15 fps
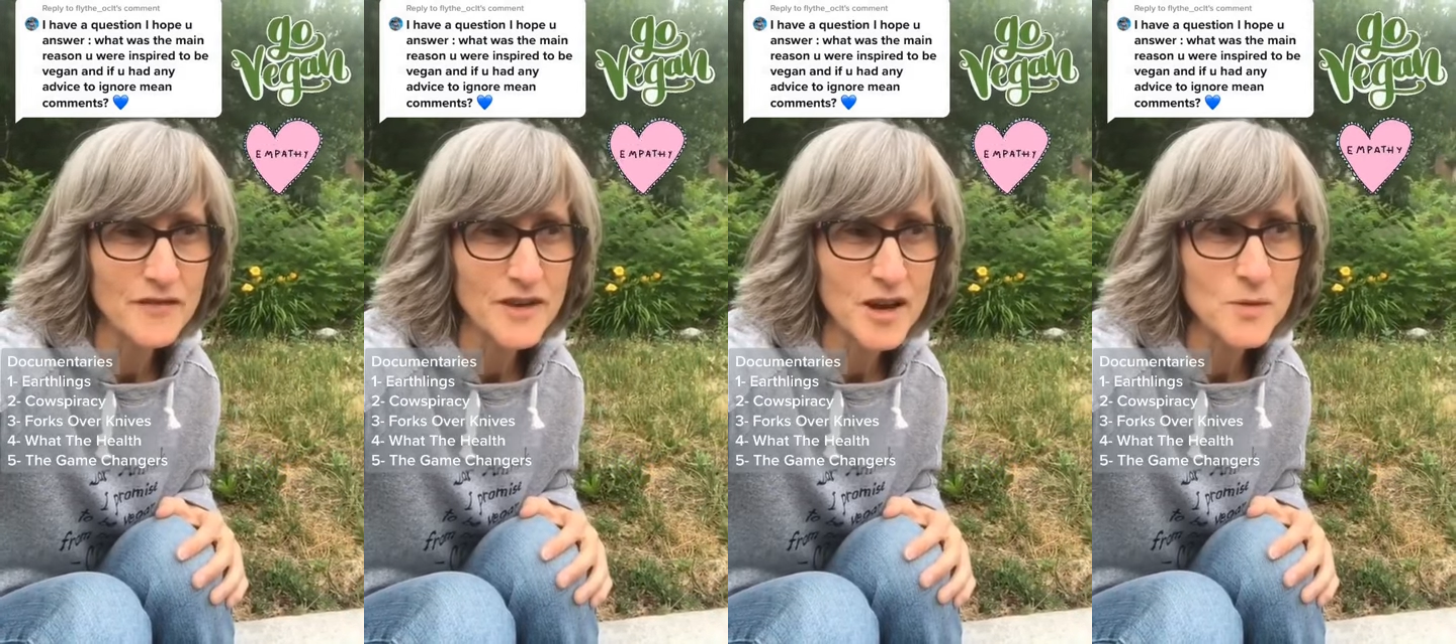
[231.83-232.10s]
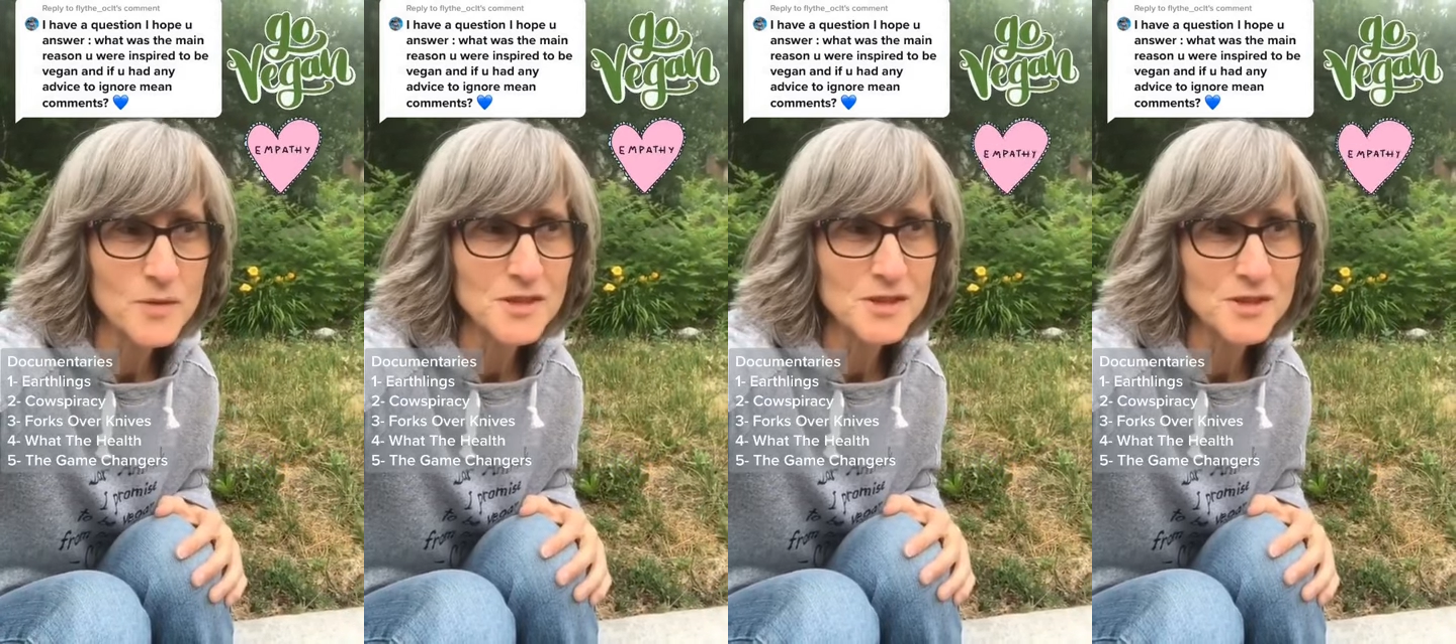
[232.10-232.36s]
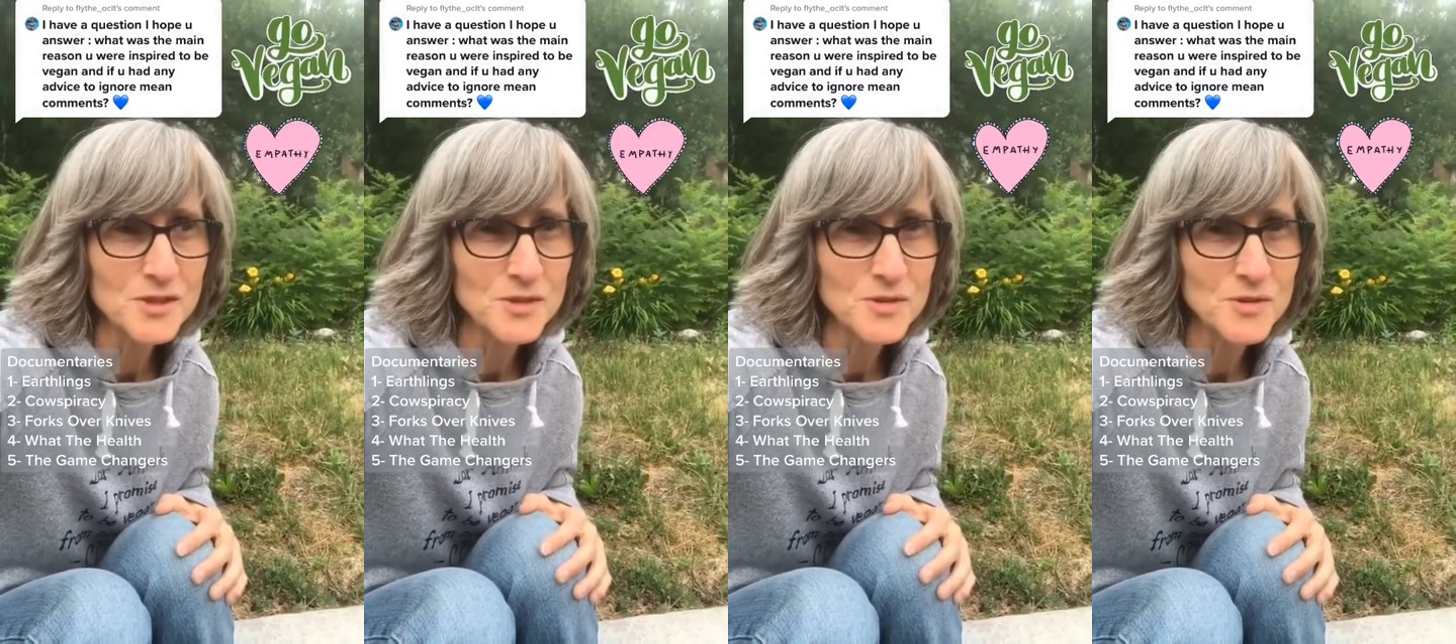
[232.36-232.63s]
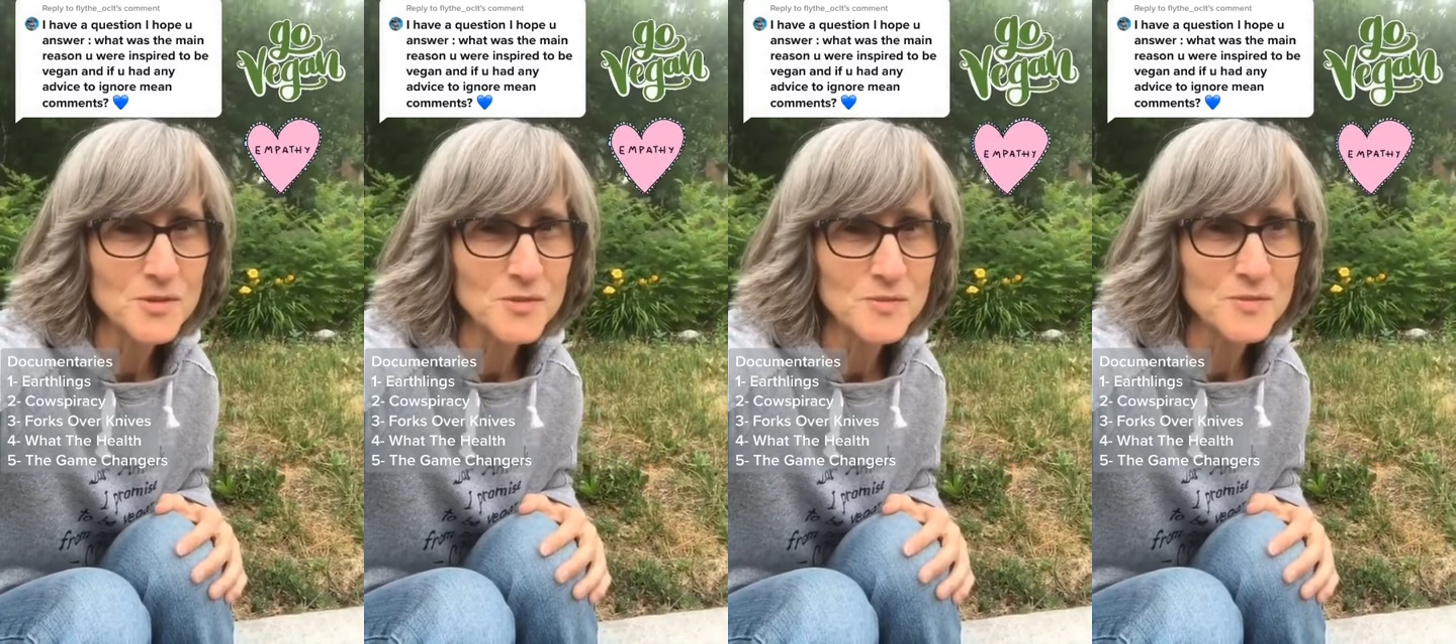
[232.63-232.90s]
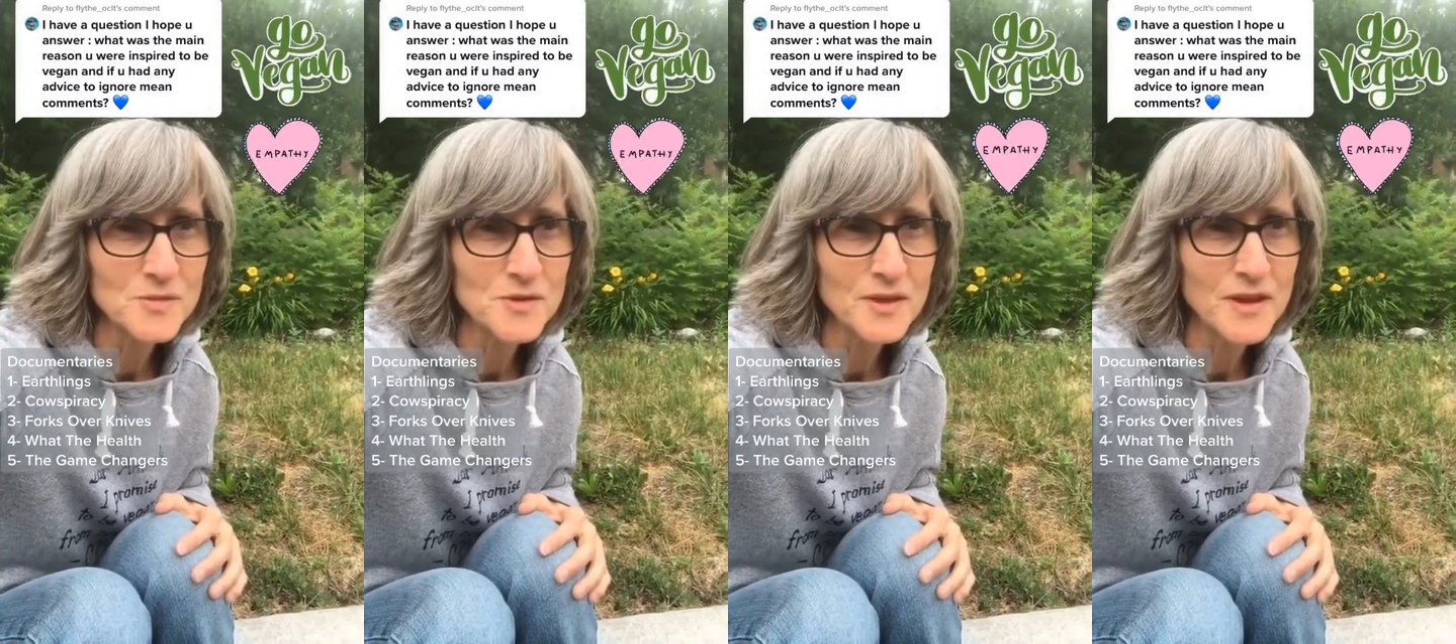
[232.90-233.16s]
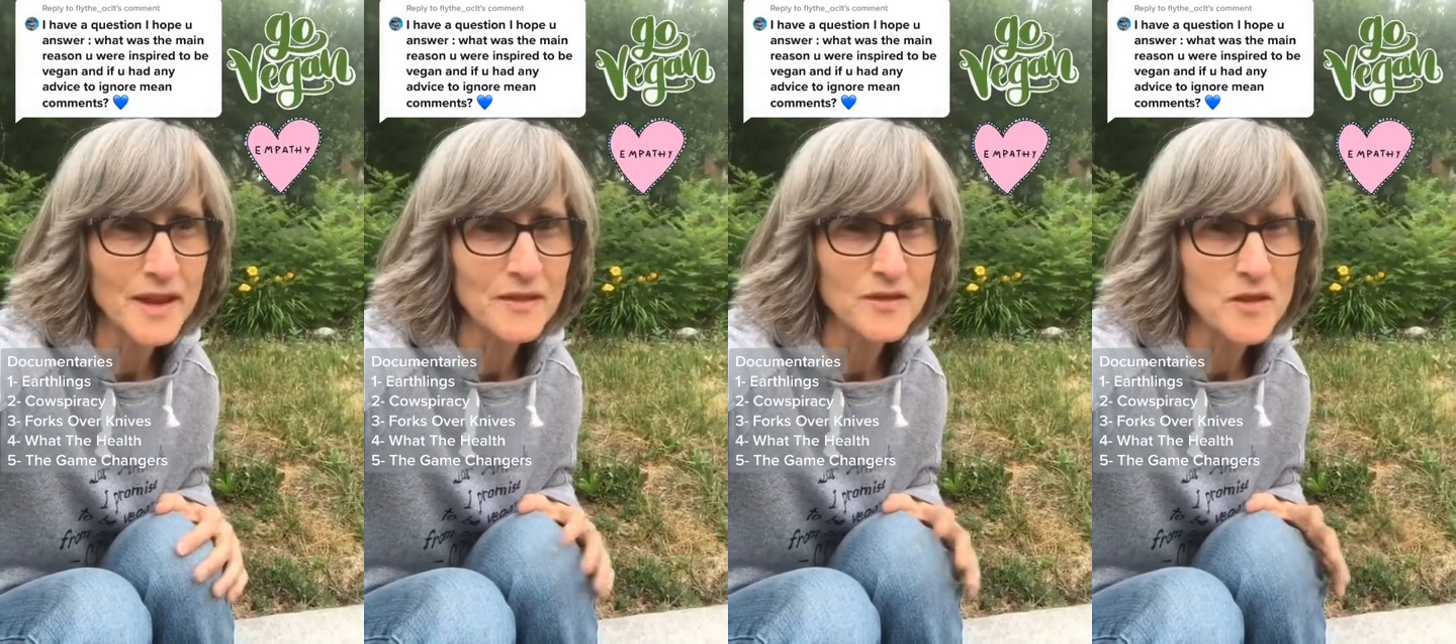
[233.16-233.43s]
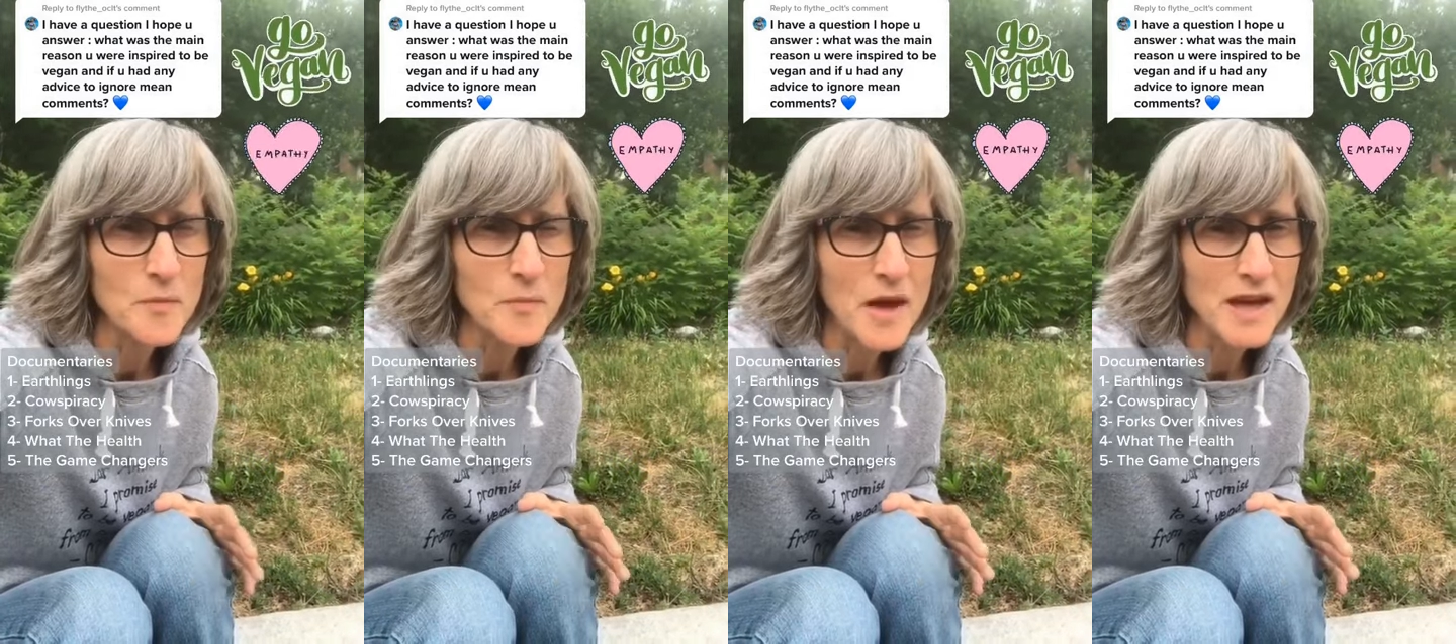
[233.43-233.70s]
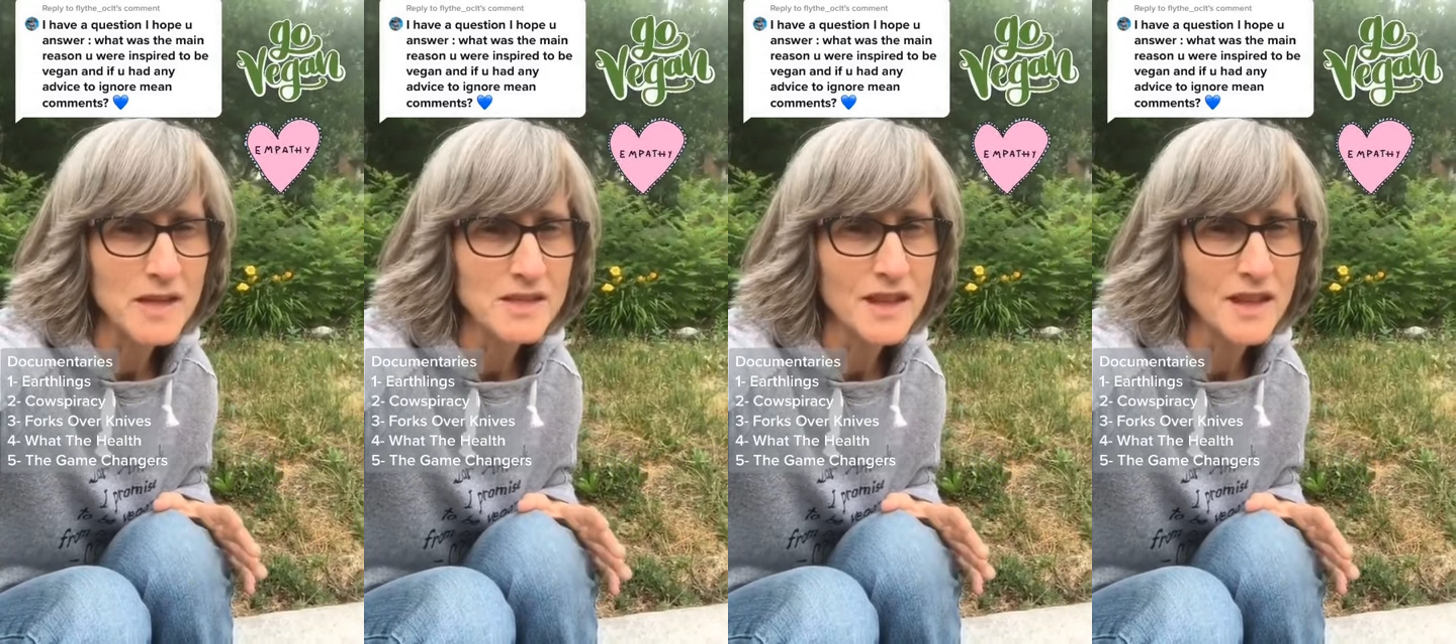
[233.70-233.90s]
I always assume like the best.